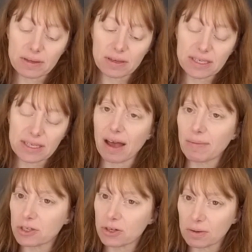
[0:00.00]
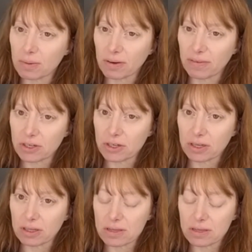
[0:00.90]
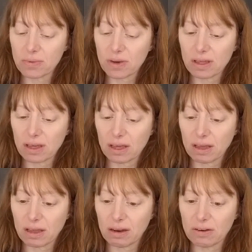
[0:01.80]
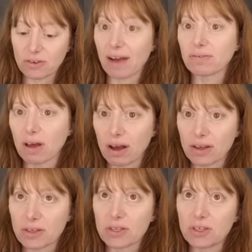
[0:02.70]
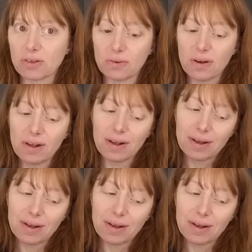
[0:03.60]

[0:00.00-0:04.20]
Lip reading: establish certain provisions within draft laws to